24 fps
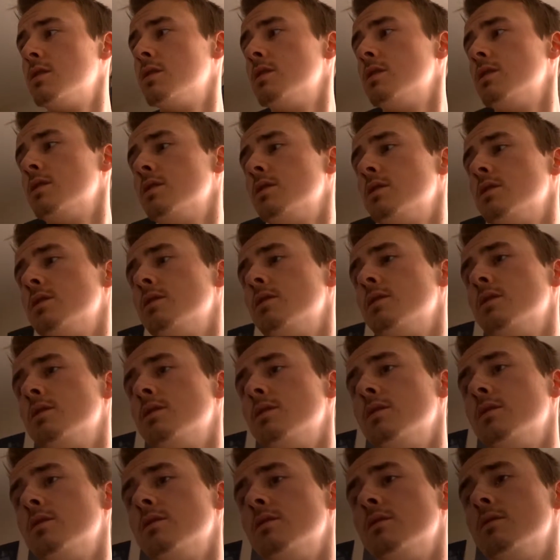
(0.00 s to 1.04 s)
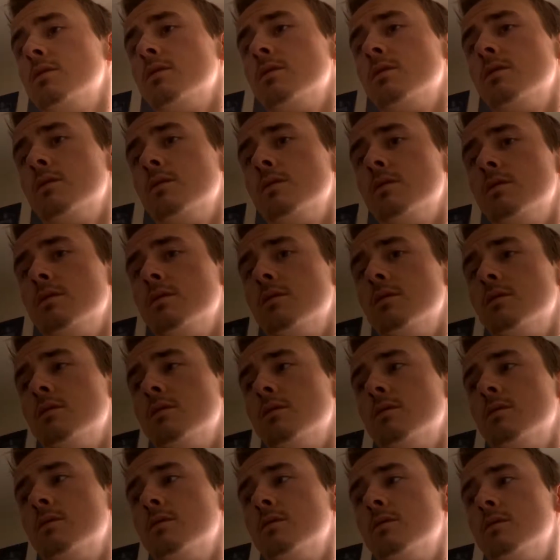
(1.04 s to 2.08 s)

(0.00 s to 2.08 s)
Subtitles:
No one is speaking in this clip.